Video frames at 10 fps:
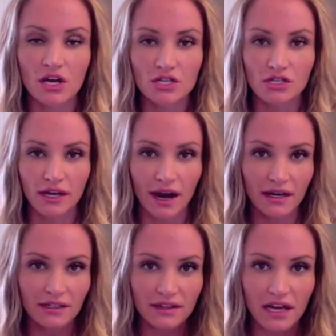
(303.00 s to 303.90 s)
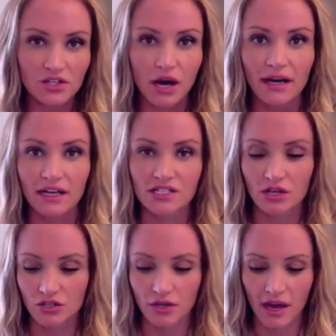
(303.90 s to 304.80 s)
So I kind of let that dry and I start
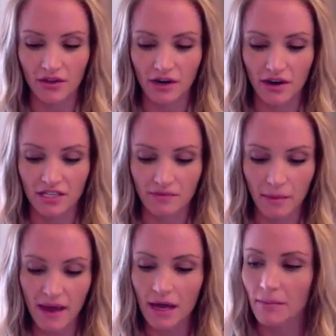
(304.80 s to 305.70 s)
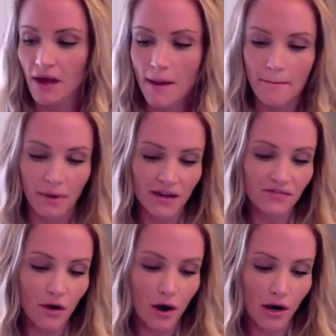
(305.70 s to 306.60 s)
doing other areas of my makeup. By
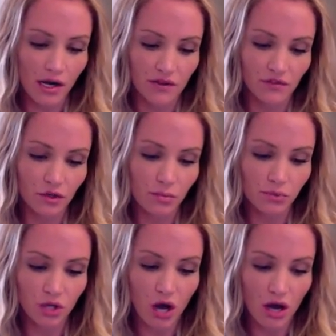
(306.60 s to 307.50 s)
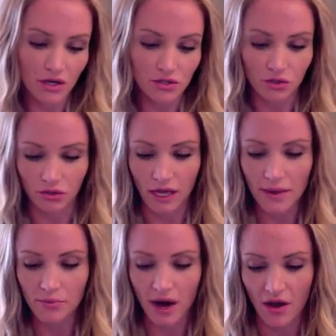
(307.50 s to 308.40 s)
far, if you're blonde or
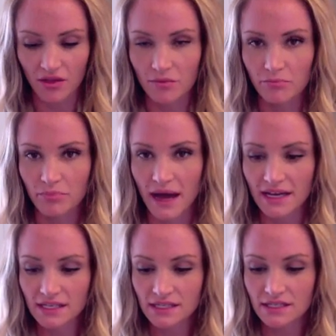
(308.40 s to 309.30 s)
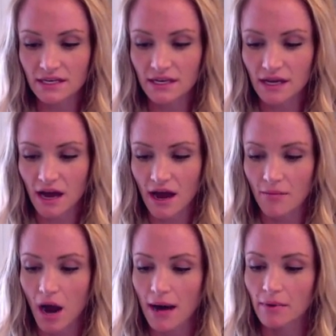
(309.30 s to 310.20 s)
light brown, the best
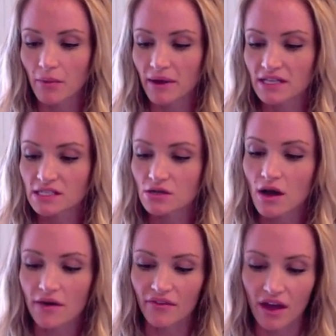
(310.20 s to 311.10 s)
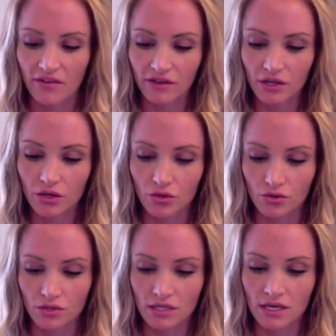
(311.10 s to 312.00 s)
eyebrow pencil I've ever
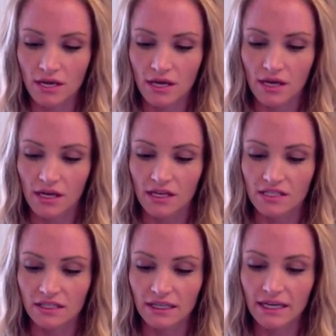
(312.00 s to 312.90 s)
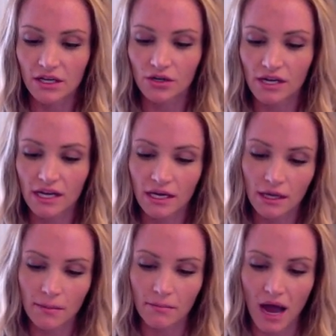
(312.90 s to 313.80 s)
used is
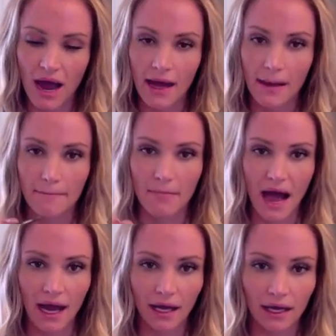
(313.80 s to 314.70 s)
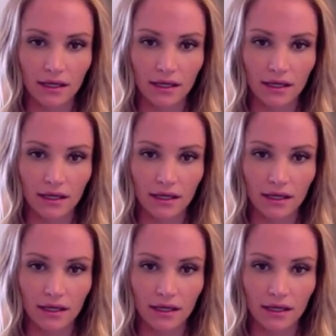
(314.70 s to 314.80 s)
Lingering by MAC.